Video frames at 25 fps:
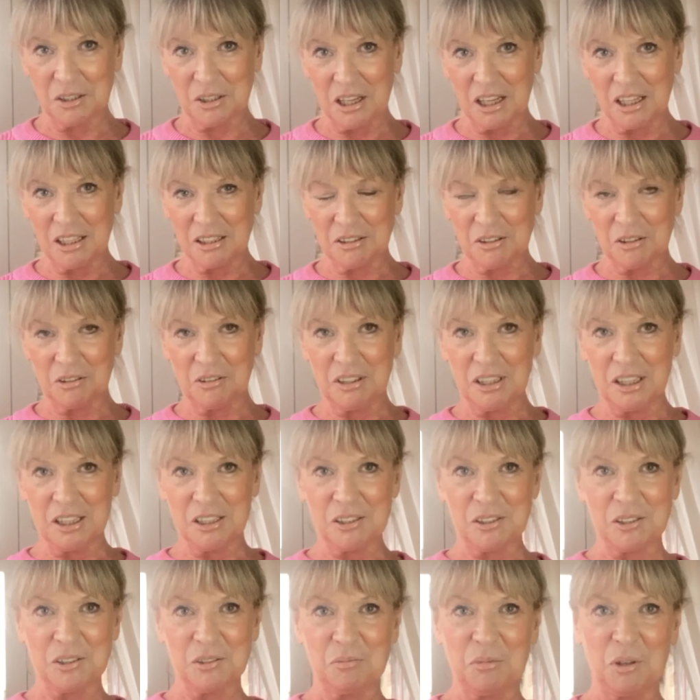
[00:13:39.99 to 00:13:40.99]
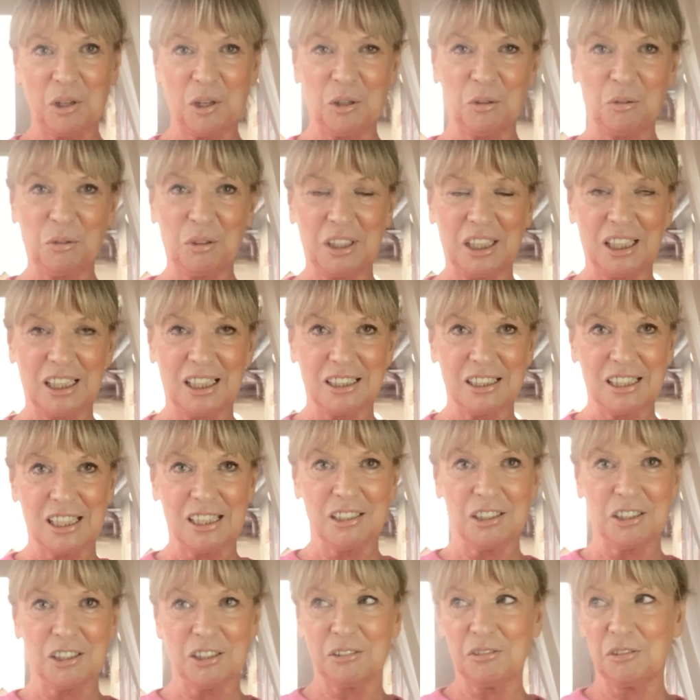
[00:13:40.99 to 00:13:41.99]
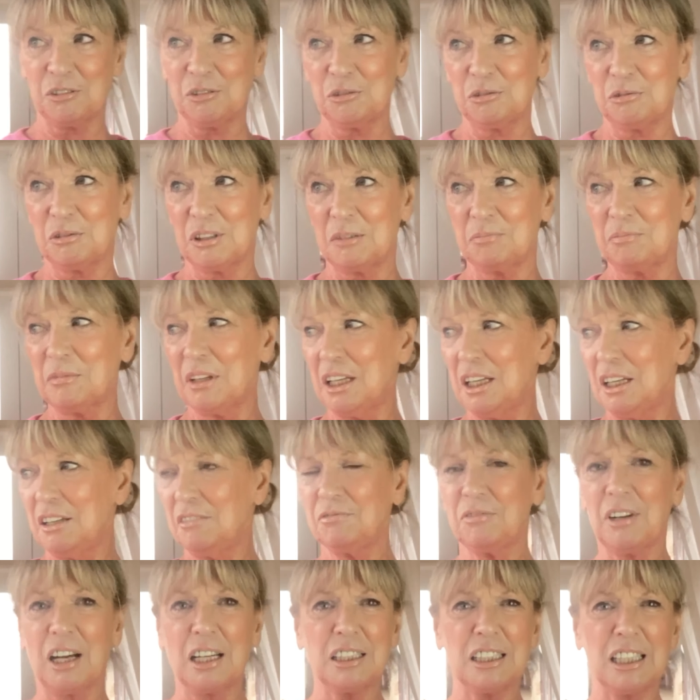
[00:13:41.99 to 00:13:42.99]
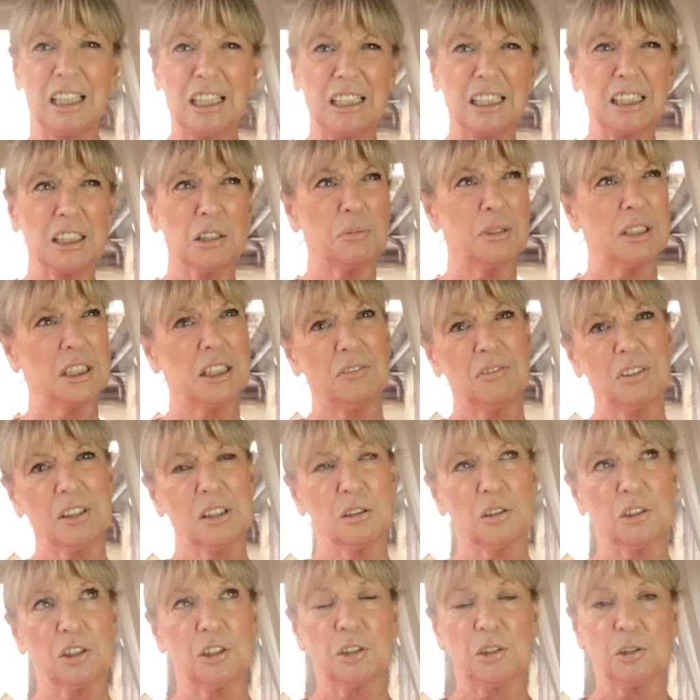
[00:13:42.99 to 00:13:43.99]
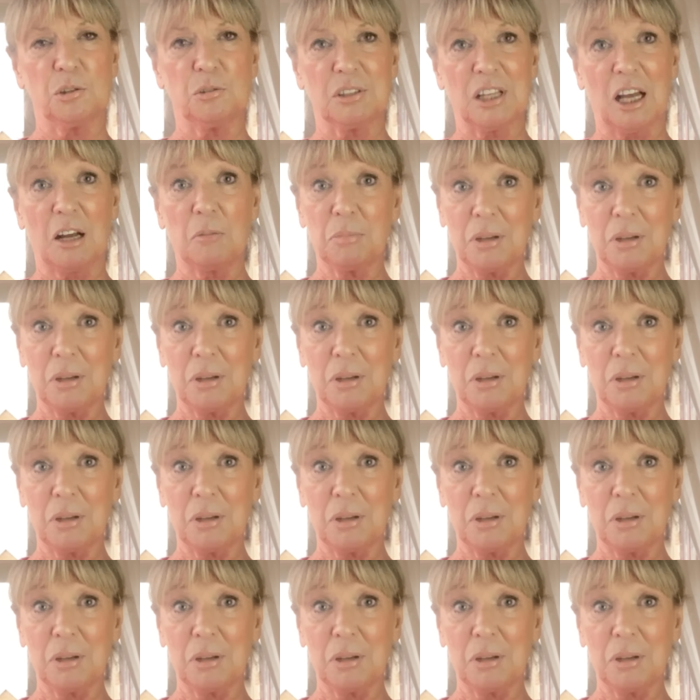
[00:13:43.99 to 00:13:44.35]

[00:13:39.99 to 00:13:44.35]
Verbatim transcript: it's only a small one and I tend to um, find it a little bit difficult to do that.